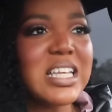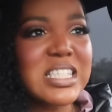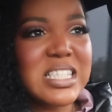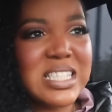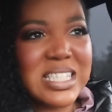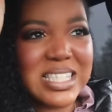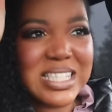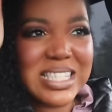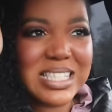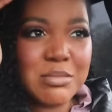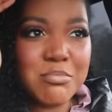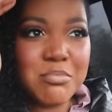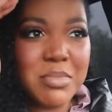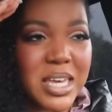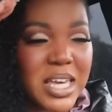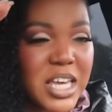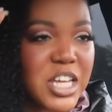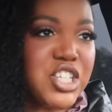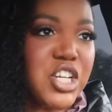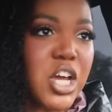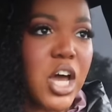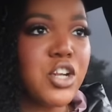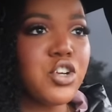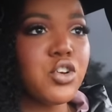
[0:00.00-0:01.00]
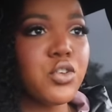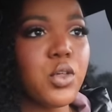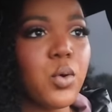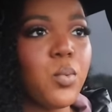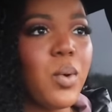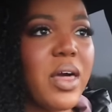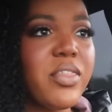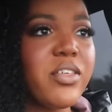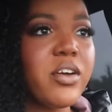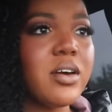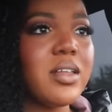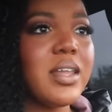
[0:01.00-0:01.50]
smidge under the
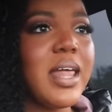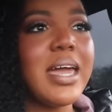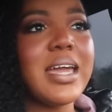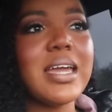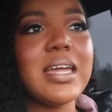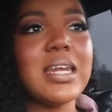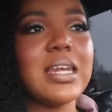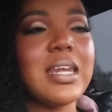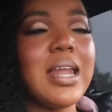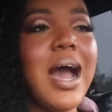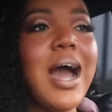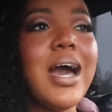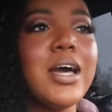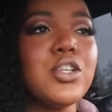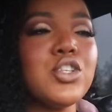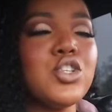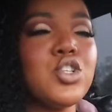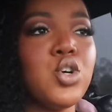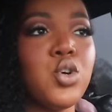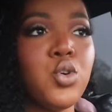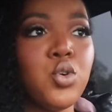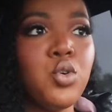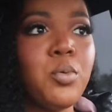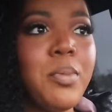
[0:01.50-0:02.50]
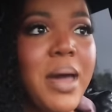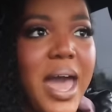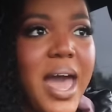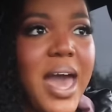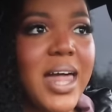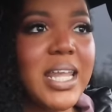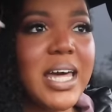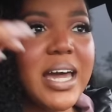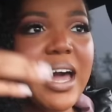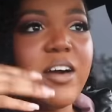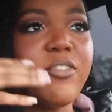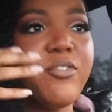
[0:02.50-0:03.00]
weather, like not too
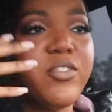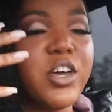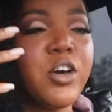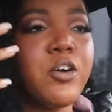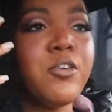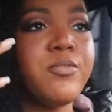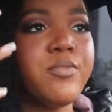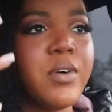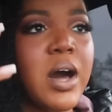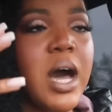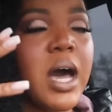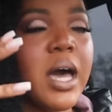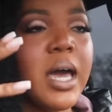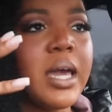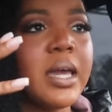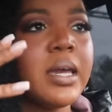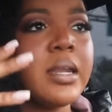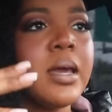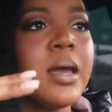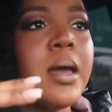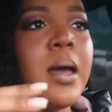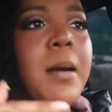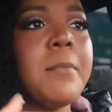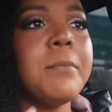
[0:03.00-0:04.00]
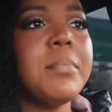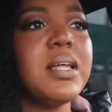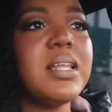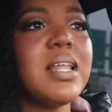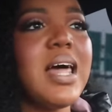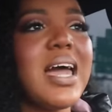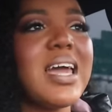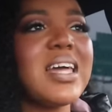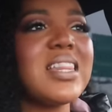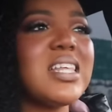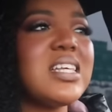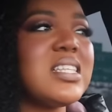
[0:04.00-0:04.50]
bad, like I feel fine, but
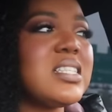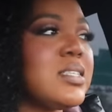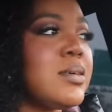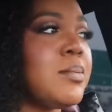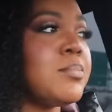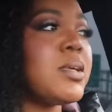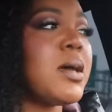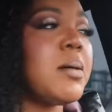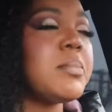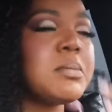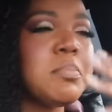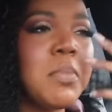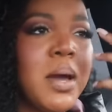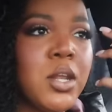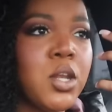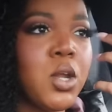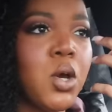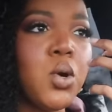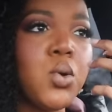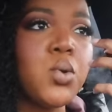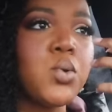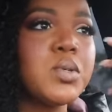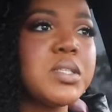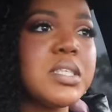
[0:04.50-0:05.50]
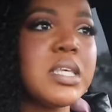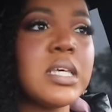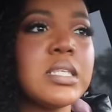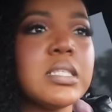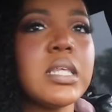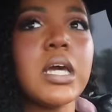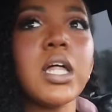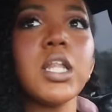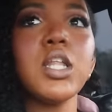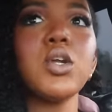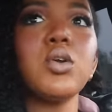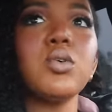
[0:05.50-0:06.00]
like then sometimes my nose is
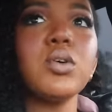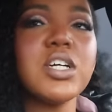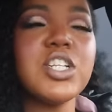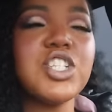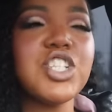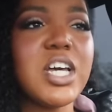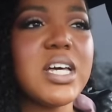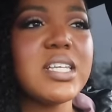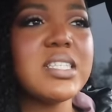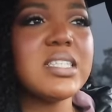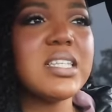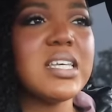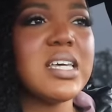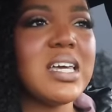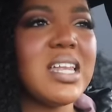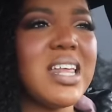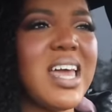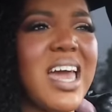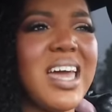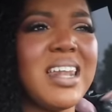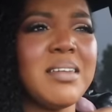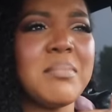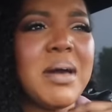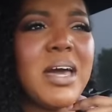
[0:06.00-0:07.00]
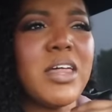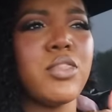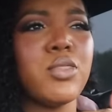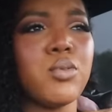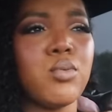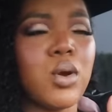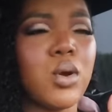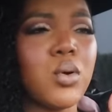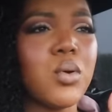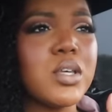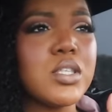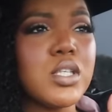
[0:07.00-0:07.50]
like a little congested and my
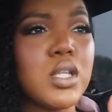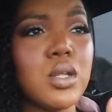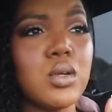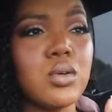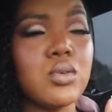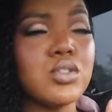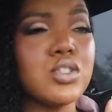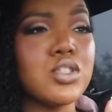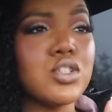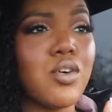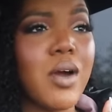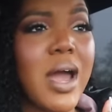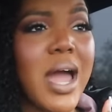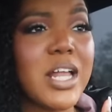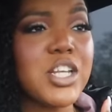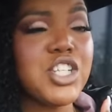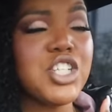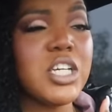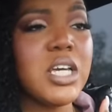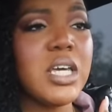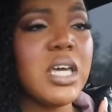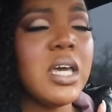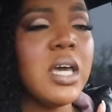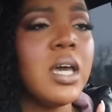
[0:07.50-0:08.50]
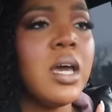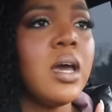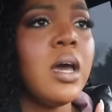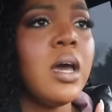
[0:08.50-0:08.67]
throat is a little scratchy,